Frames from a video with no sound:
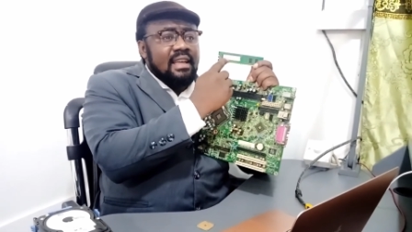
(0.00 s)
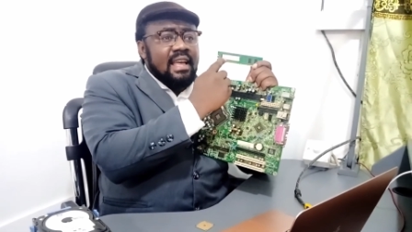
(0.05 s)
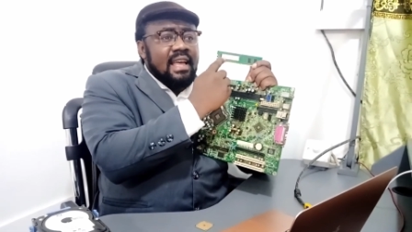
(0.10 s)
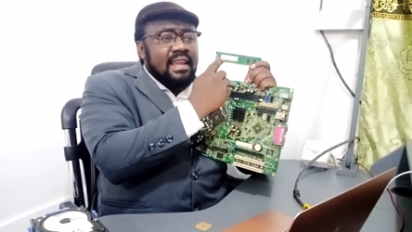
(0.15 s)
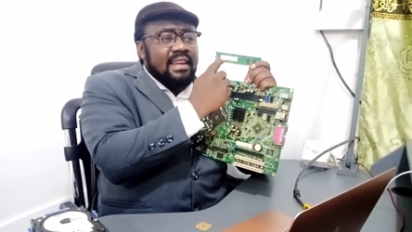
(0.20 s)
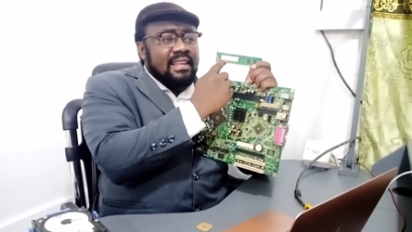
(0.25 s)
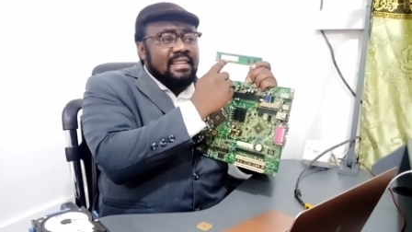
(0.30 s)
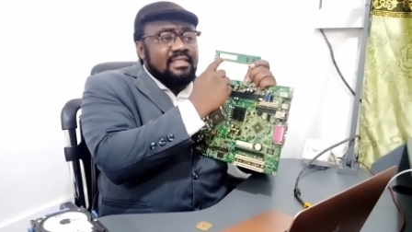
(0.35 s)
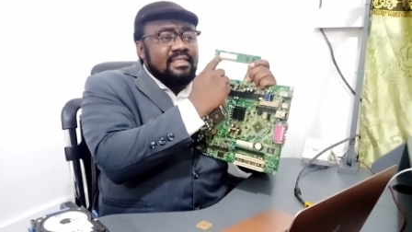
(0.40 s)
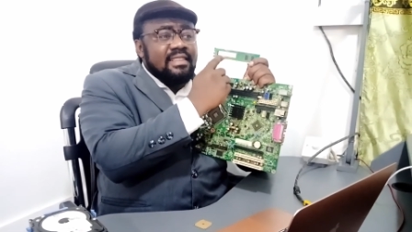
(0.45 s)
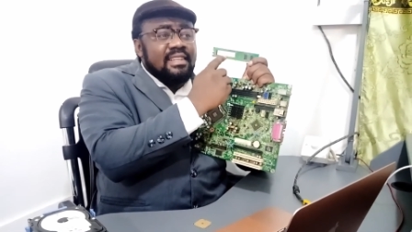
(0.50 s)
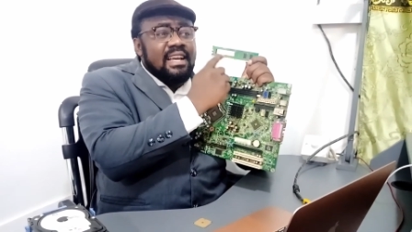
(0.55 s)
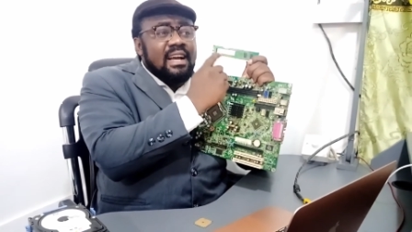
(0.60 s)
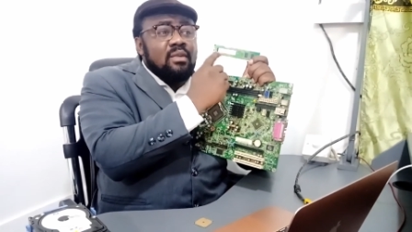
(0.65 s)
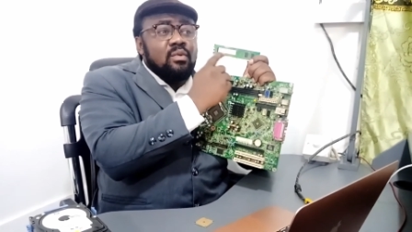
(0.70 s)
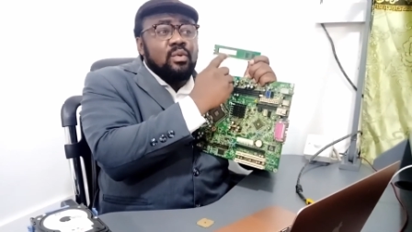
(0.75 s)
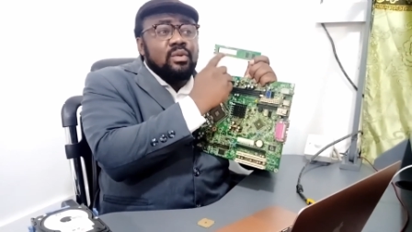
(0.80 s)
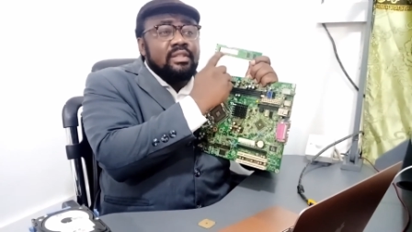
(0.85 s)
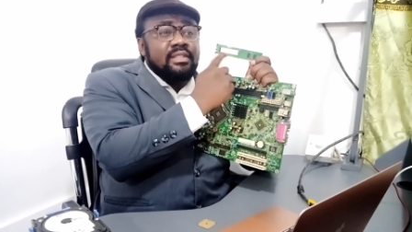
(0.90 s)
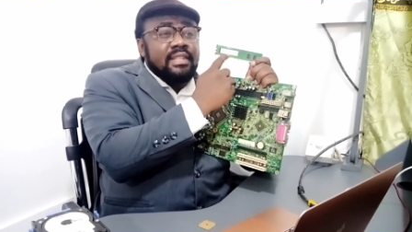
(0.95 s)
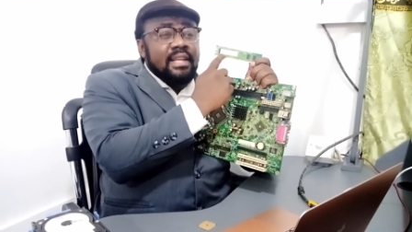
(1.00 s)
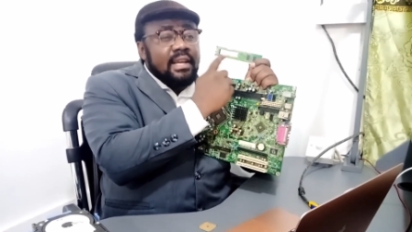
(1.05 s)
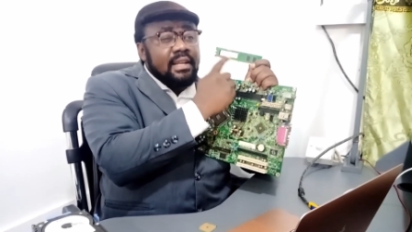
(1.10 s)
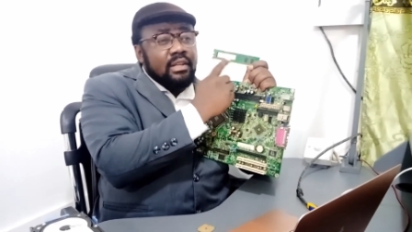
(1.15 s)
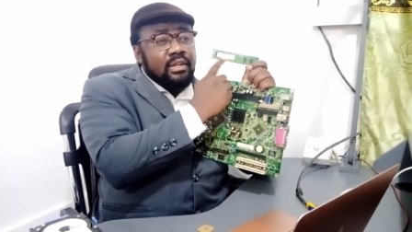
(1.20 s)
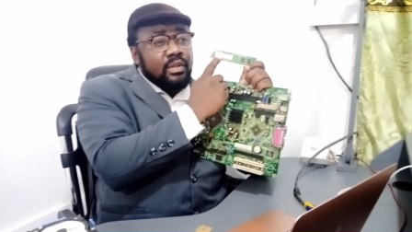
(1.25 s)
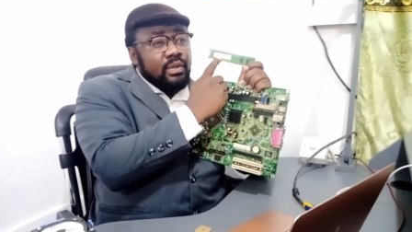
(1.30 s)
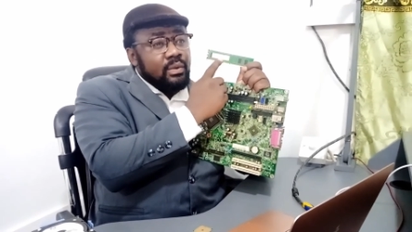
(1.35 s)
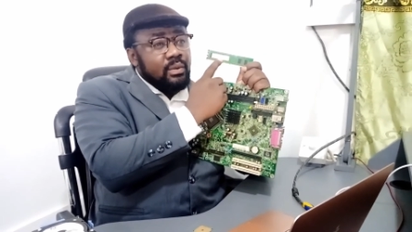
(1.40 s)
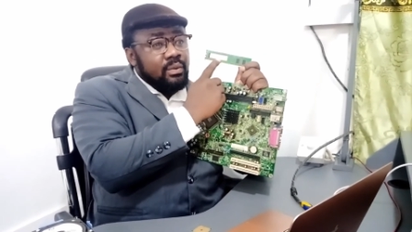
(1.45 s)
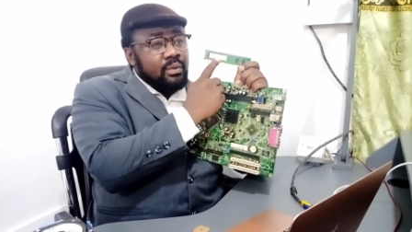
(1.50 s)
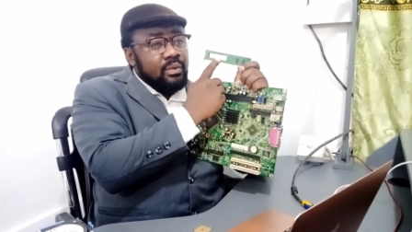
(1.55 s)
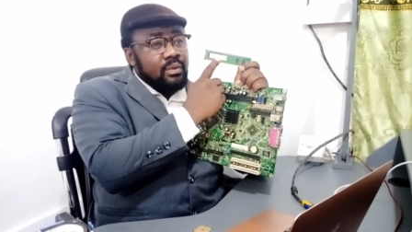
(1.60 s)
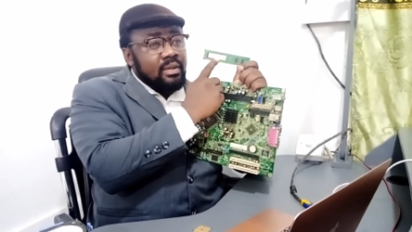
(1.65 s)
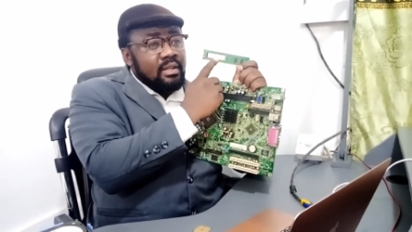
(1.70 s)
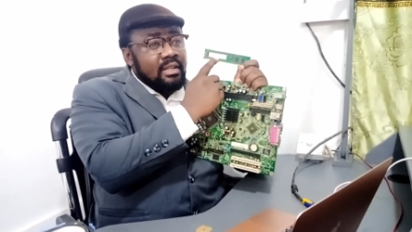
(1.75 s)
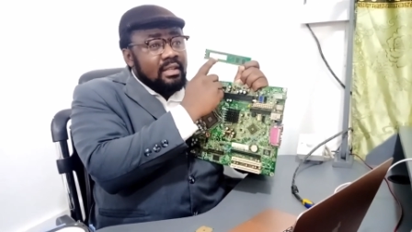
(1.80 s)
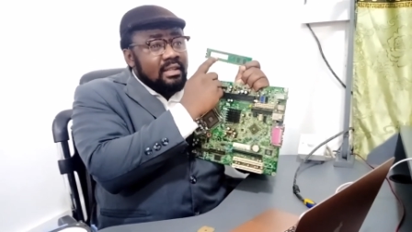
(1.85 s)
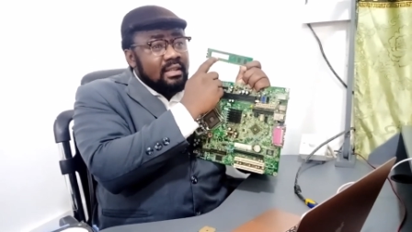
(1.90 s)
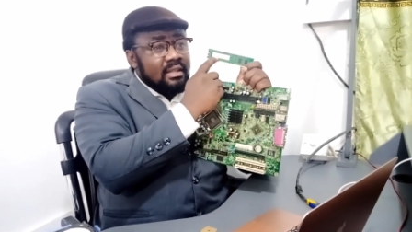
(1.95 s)
and the sticker will tell you
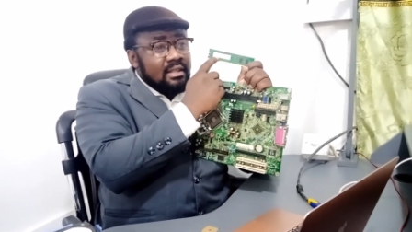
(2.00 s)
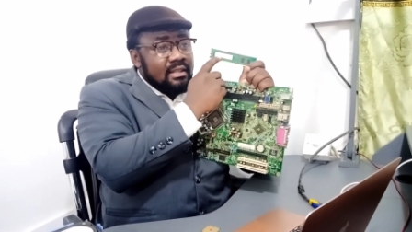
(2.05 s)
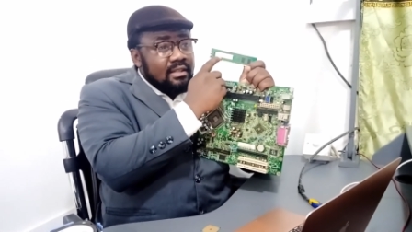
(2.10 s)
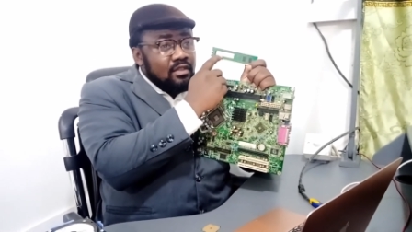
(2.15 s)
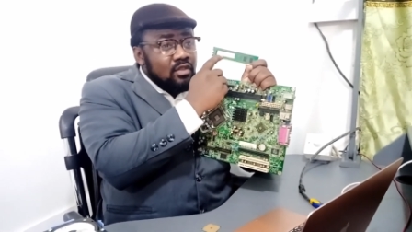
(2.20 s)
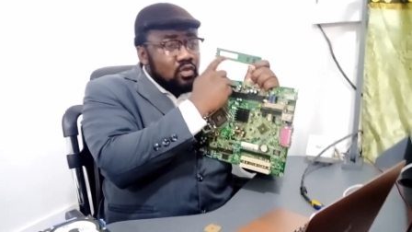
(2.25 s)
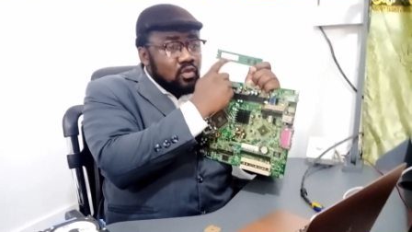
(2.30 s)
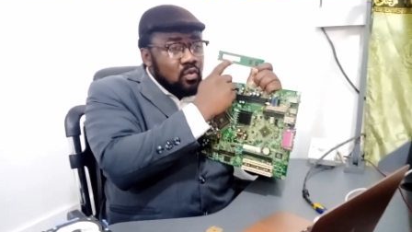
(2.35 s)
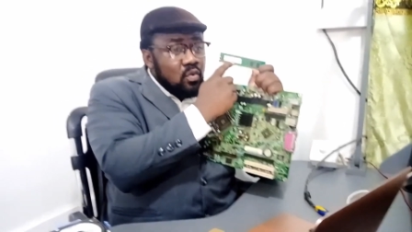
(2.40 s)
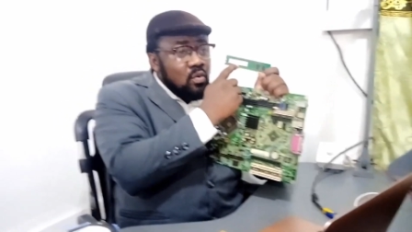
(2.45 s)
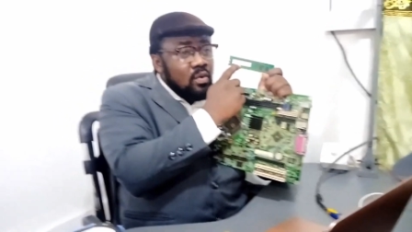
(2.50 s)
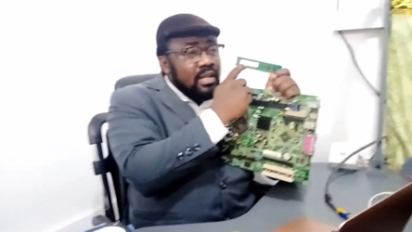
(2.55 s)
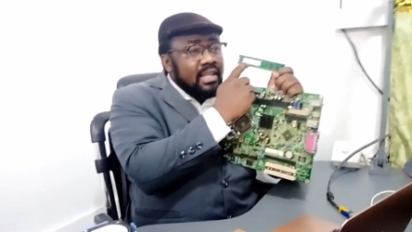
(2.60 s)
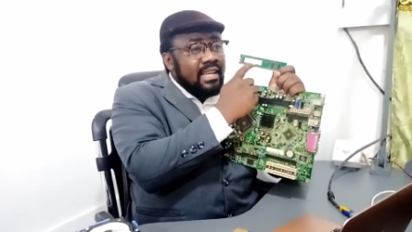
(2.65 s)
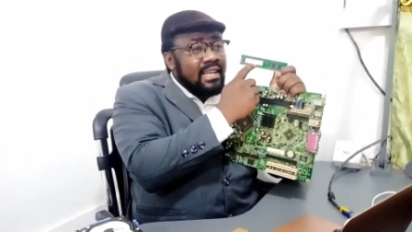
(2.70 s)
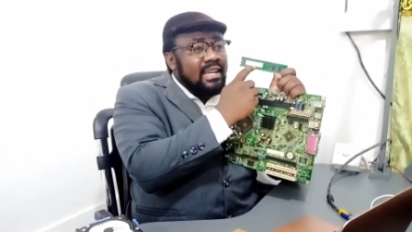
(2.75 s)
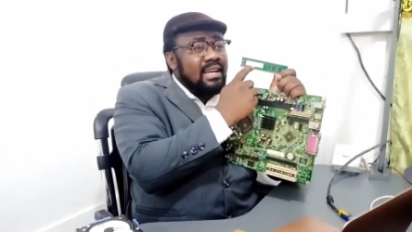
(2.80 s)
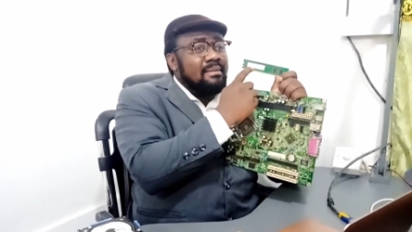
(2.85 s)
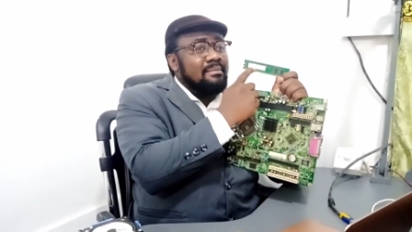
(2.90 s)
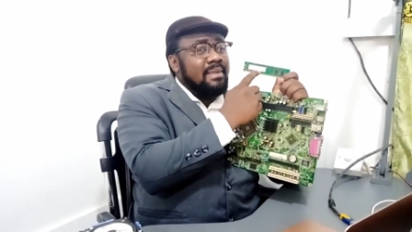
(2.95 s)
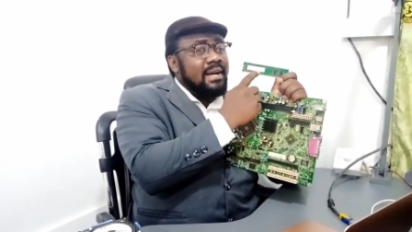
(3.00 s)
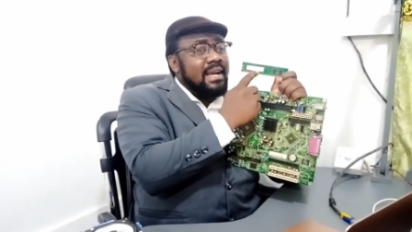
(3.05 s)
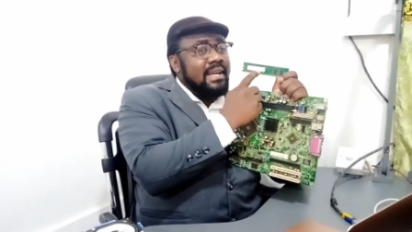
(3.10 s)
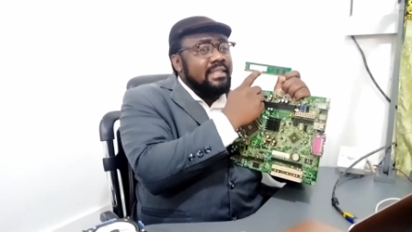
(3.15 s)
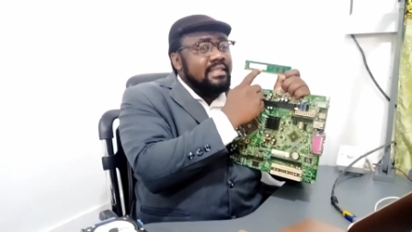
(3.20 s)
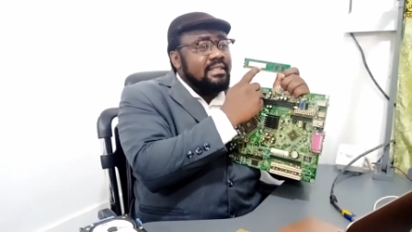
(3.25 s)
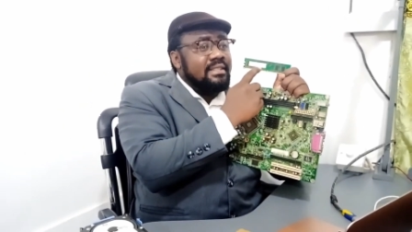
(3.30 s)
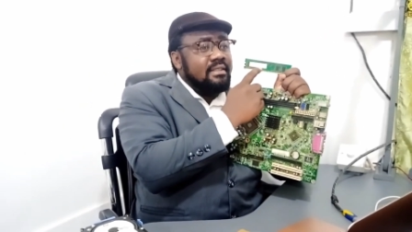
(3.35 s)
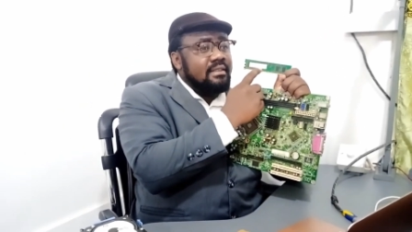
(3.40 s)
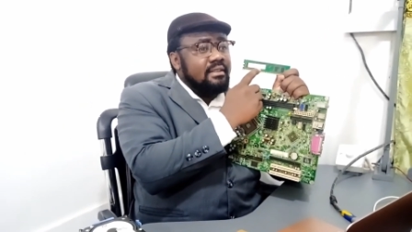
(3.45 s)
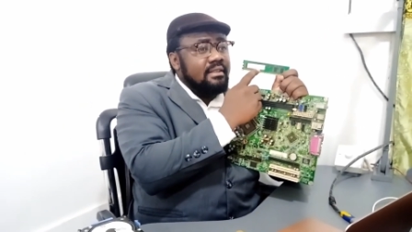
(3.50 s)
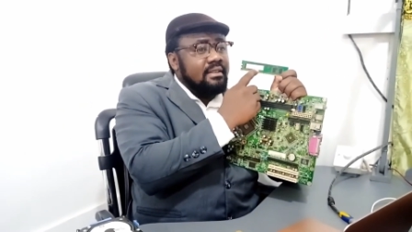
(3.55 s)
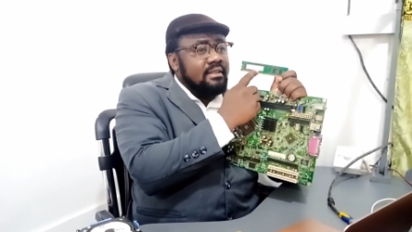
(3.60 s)
2 gigabytes.